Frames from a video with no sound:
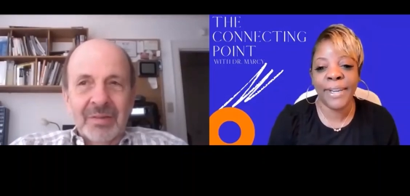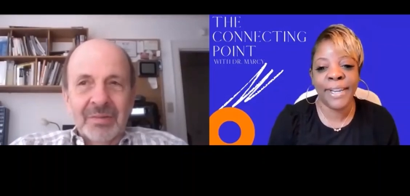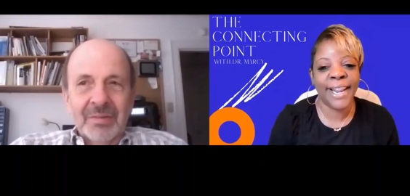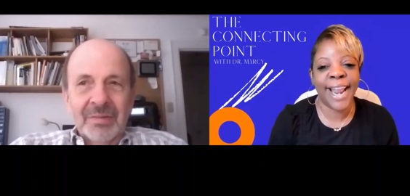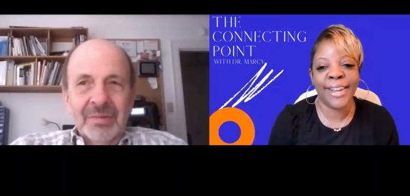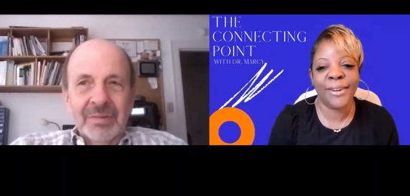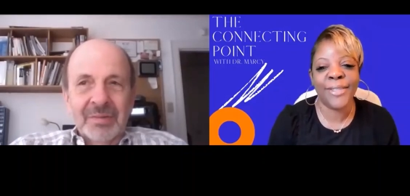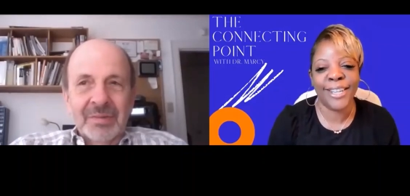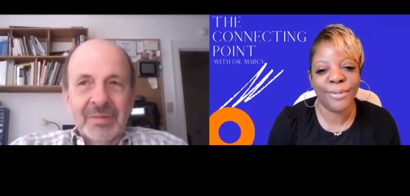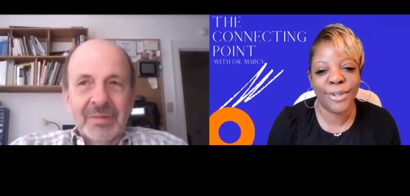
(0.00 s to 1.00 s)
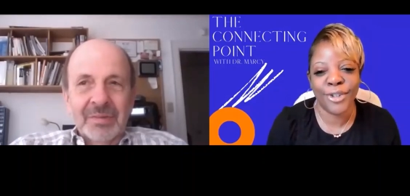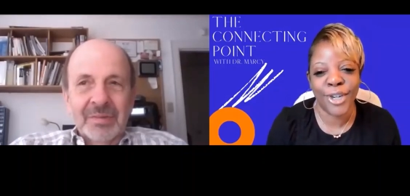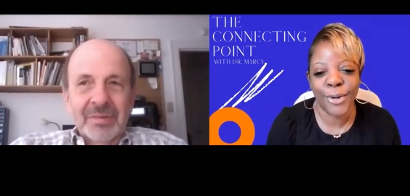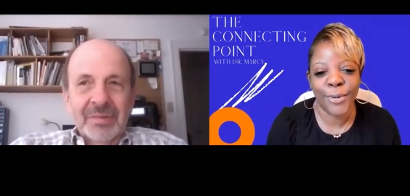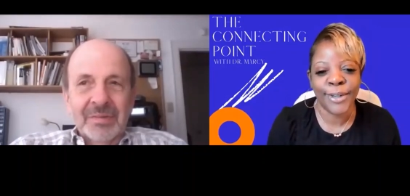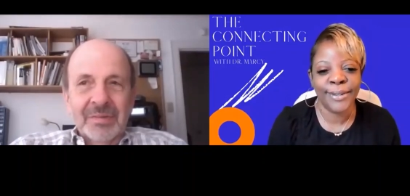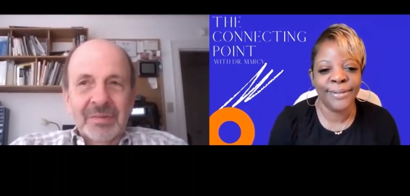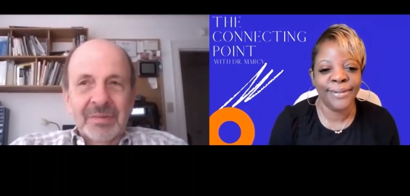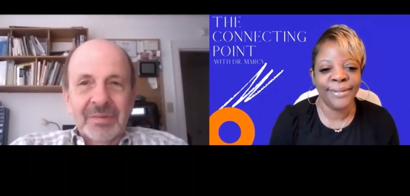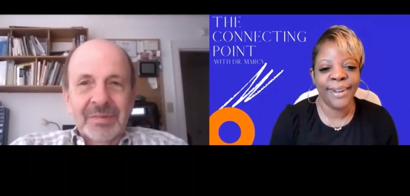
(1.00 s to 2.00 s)
Speaker 1: people need it. I know that's what you're doing.
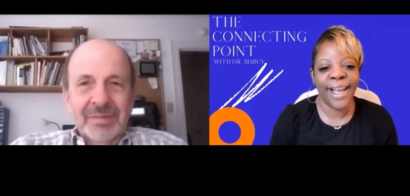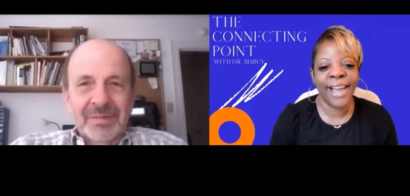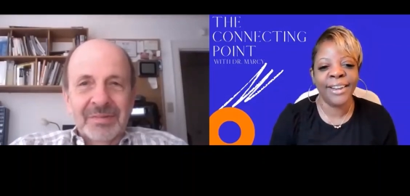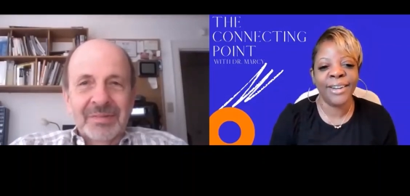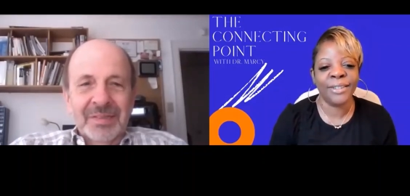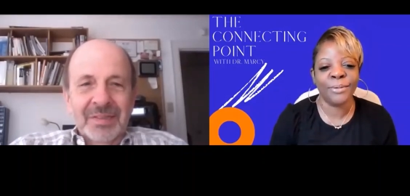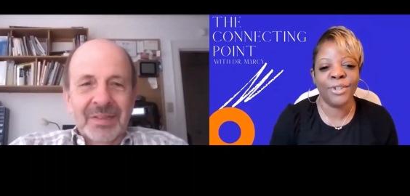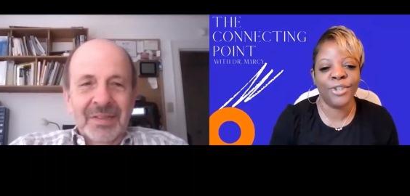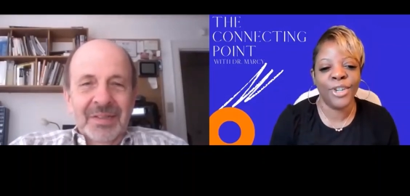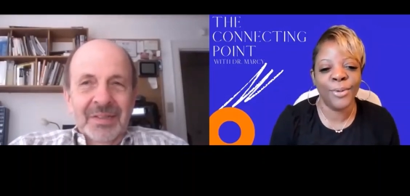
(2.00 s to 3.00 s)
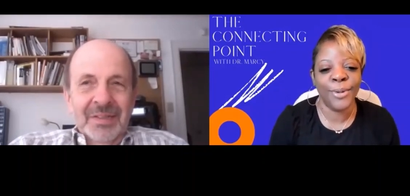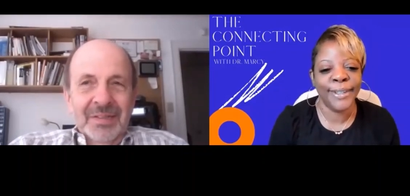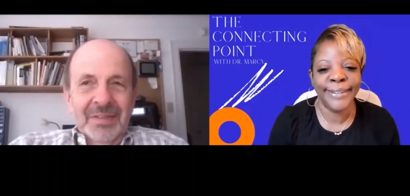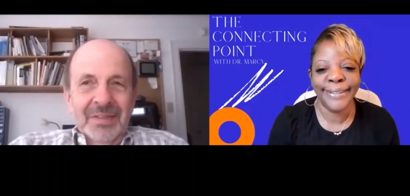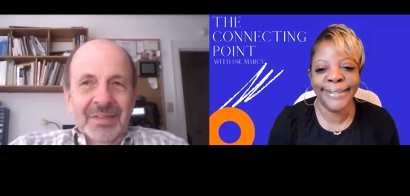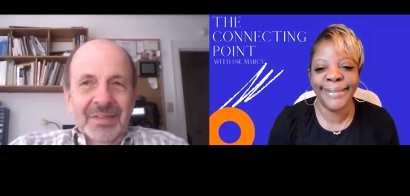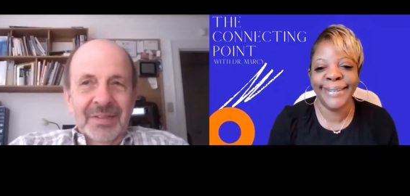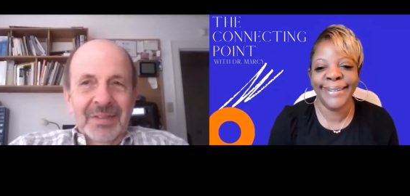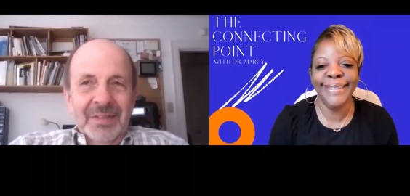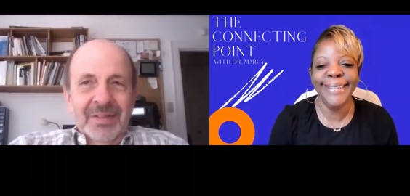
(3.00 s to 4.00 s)
I know that's what you're doing.
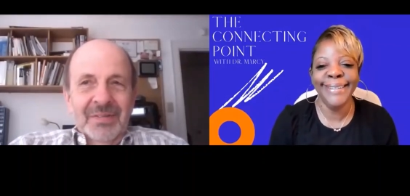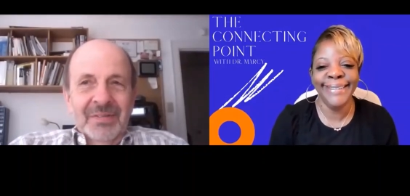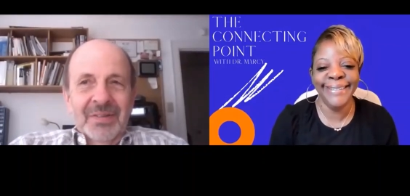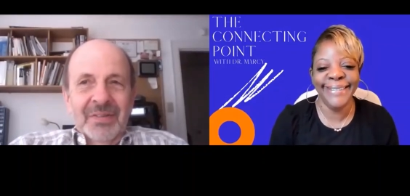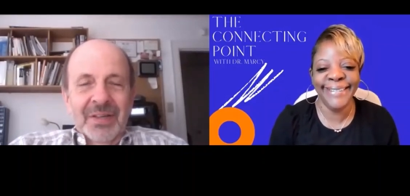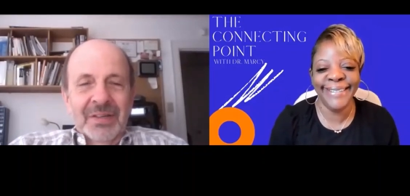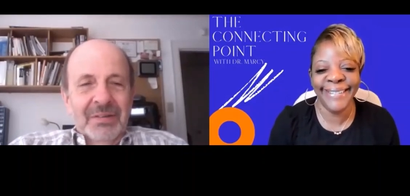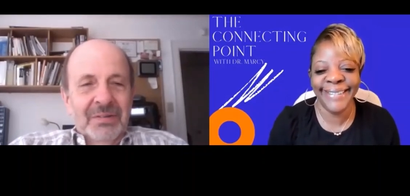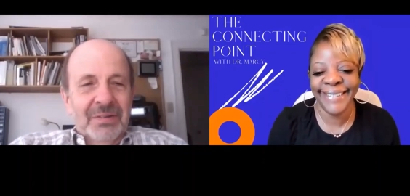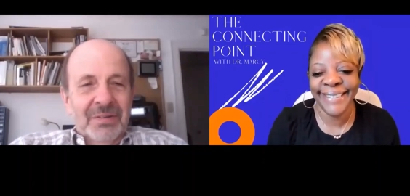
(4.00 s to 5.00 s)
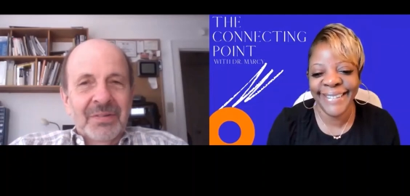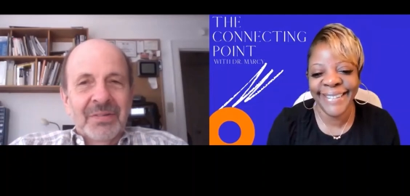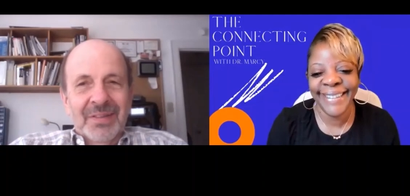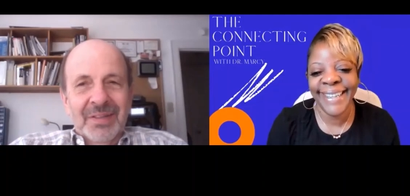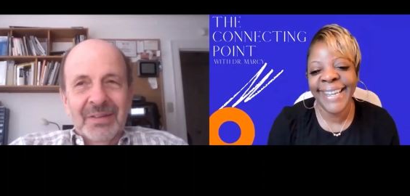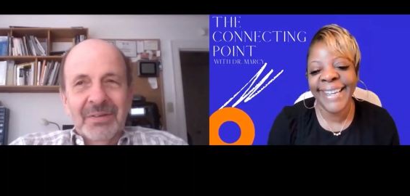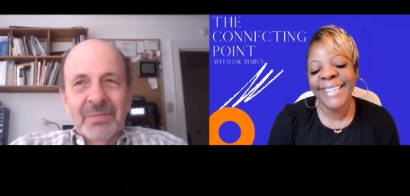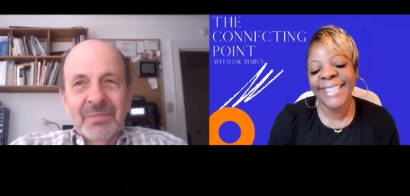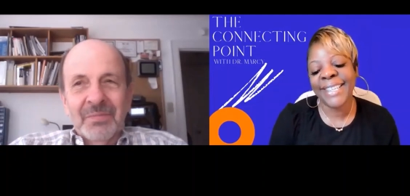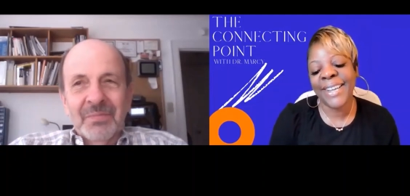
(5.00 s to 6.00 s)
Speaker 2: Well, thank you. Thank you.
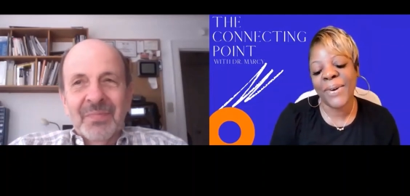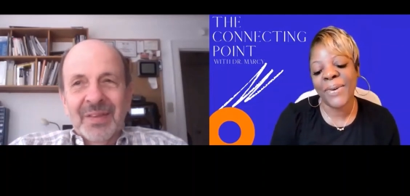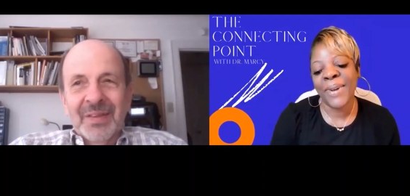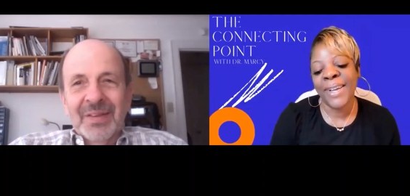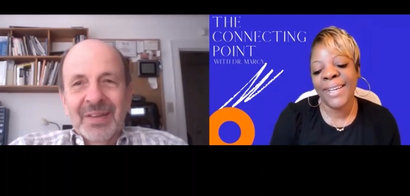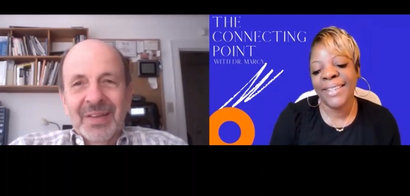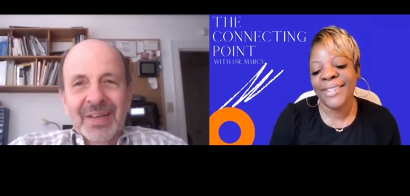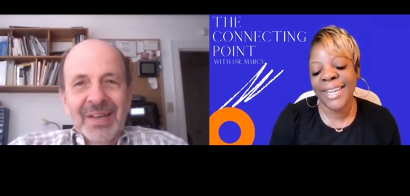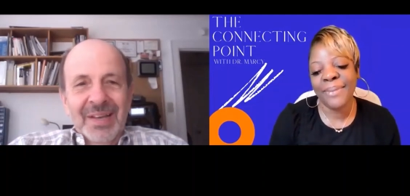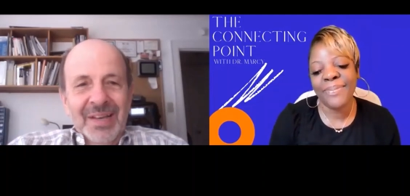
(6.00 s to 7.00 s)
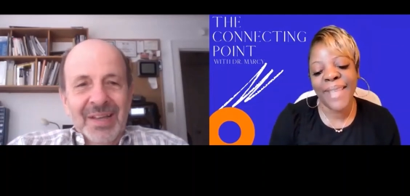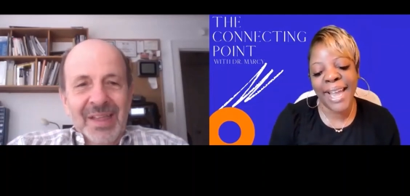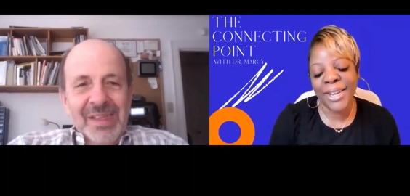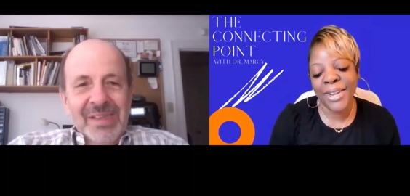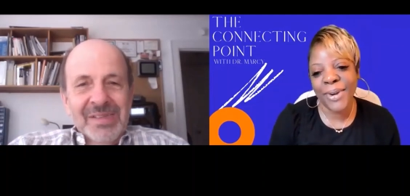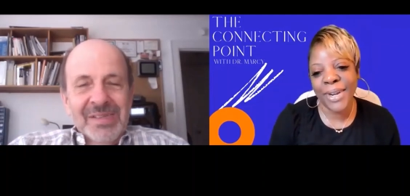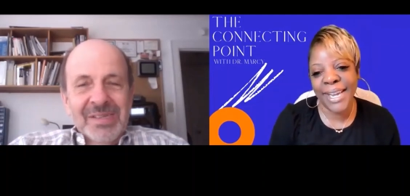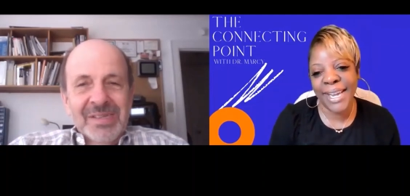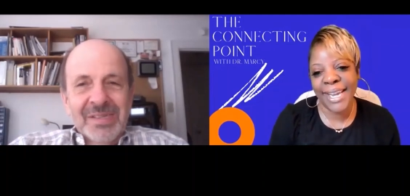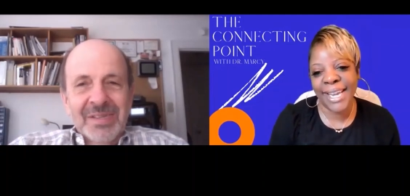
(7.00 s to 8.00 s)
Speaker 1: So, Jim, thank you
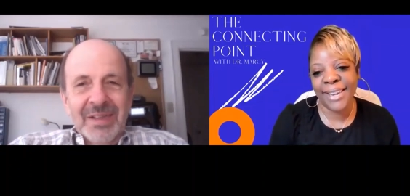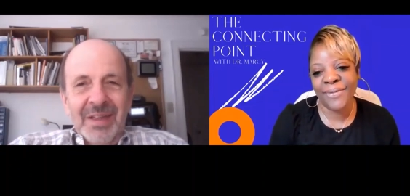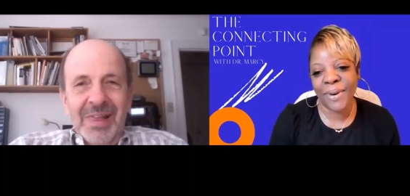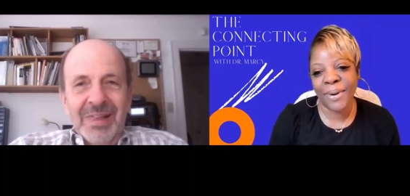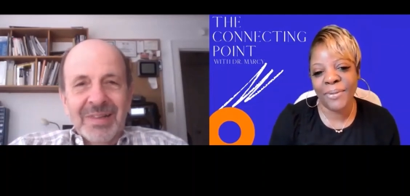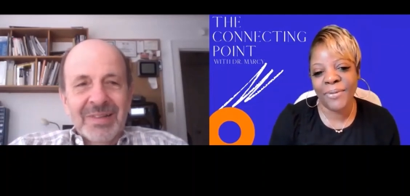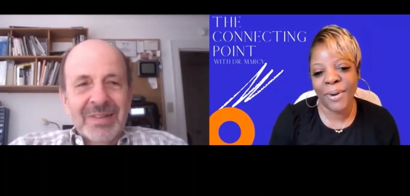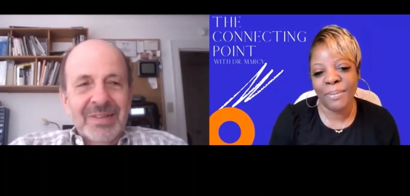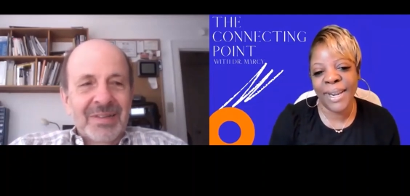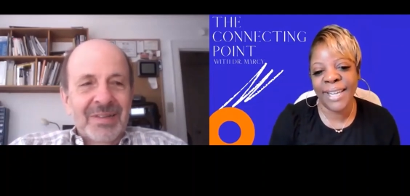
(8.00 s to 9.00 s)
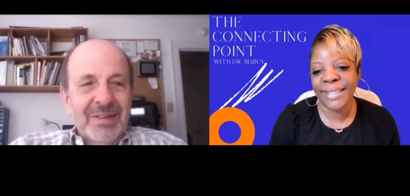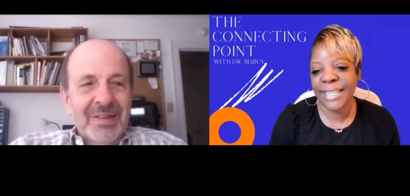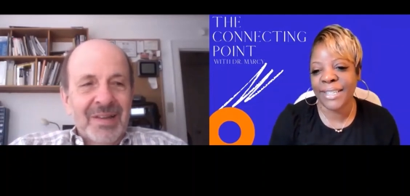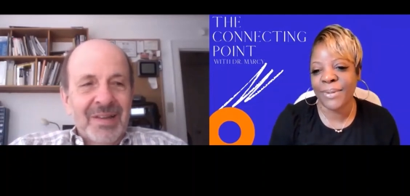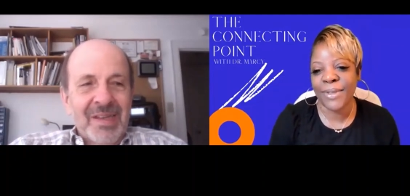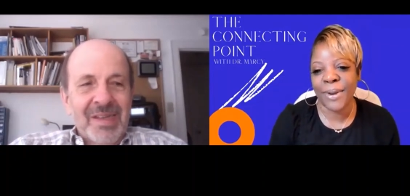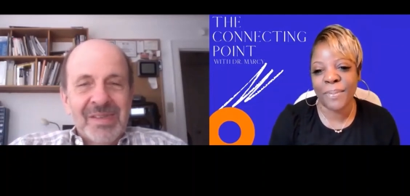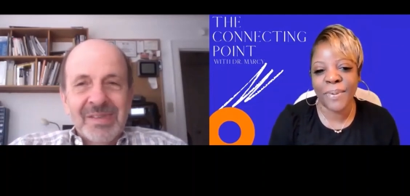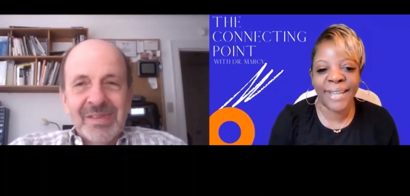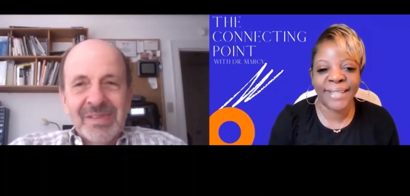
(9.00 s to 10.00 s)
again for for blessing us with your